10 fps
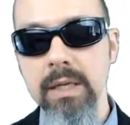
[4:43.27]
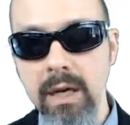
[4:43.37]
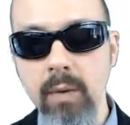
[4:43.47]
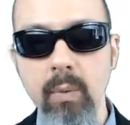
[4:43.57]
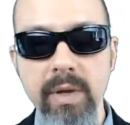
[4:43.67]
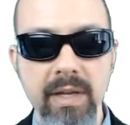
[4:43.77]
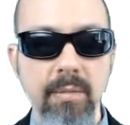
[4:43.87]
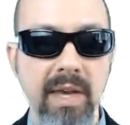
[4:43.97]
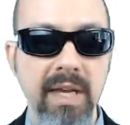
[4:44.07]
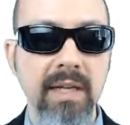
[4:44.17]
we
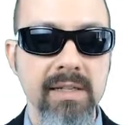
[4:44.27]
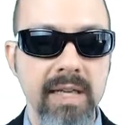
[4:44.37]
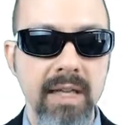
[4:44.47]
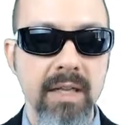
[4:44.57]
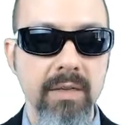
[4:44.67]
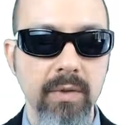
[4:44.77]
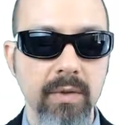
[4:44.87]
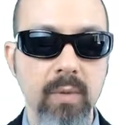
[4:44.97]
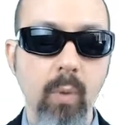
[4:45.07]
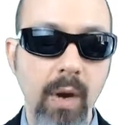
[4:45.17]
didn't make it inside the interval.
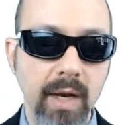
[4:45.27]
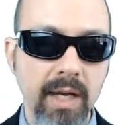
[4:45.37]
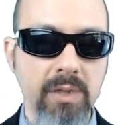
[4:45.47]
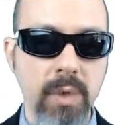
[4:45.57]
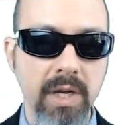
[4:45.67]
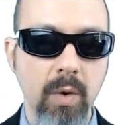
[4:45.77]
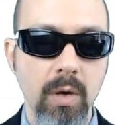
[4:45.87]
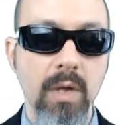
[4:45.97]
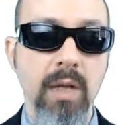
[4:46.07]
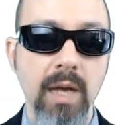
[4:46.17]
1 out of 20
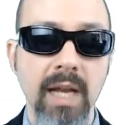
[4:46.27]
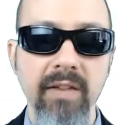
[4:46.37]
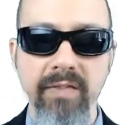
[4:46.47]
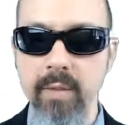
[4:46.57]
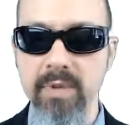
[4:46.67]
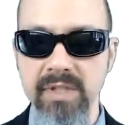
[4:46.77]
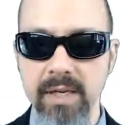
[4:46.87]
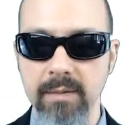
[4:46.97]
or 95%.